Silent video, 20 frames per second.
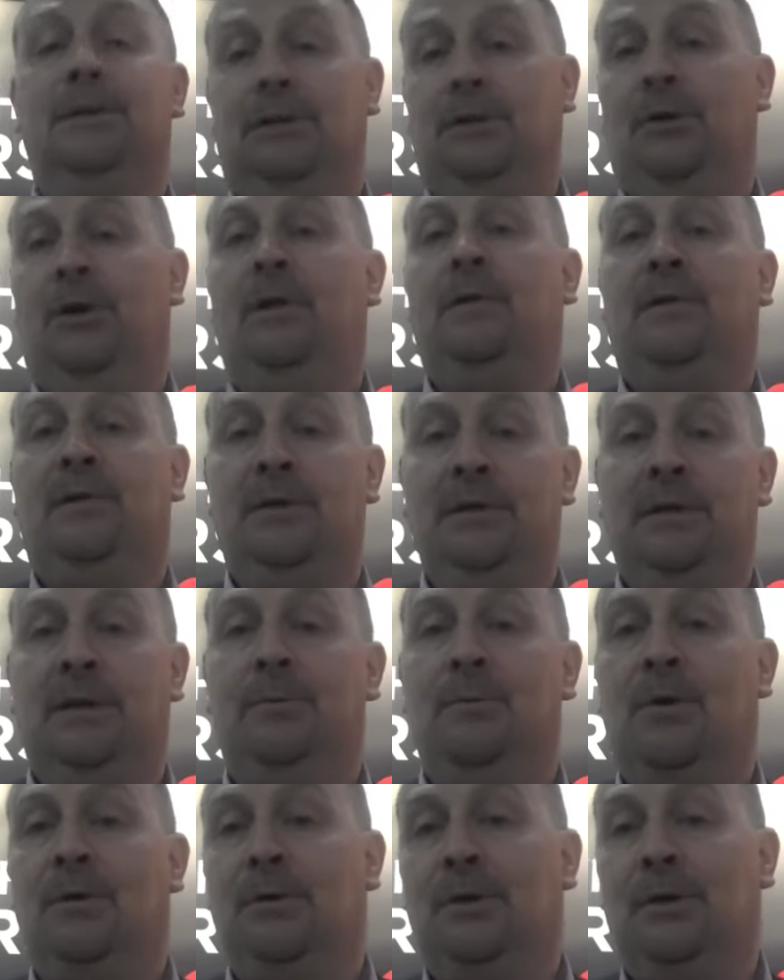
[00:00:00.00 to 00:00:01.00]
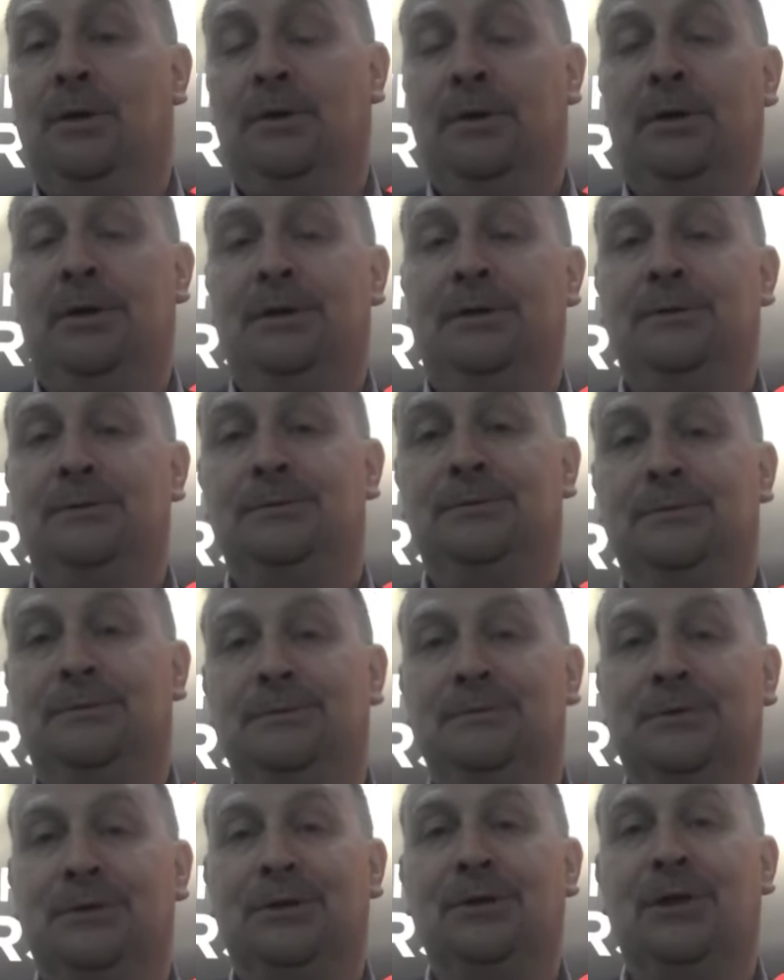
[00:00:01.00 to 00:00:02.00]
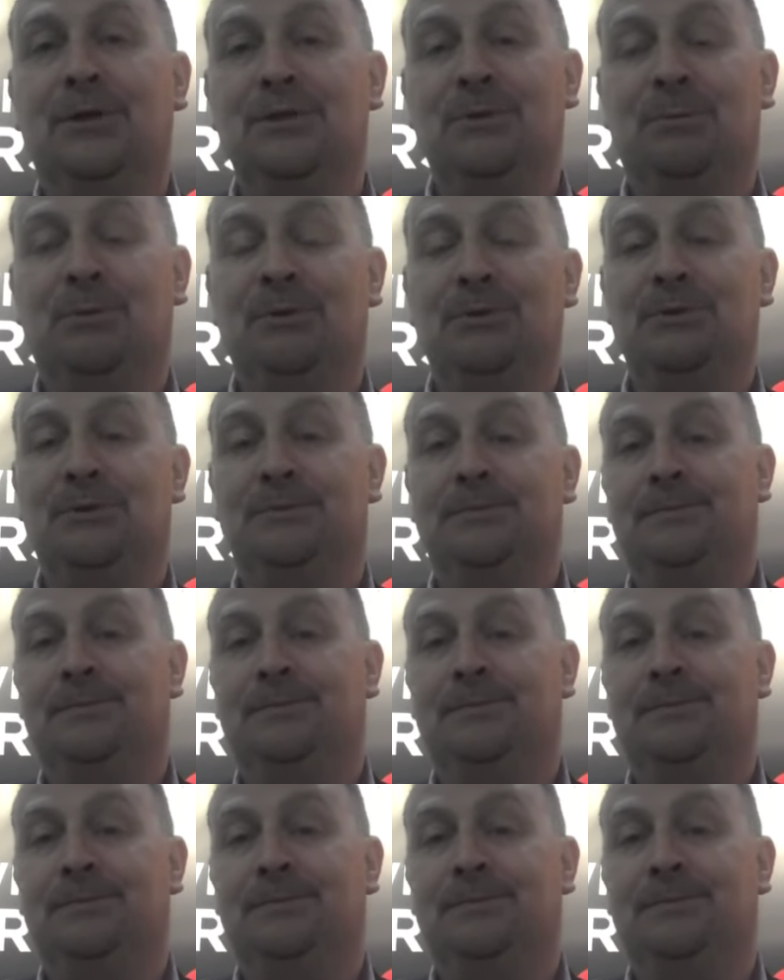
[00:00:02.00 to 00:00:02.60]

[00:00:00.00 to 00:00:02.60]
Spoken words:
loyalty among their customers.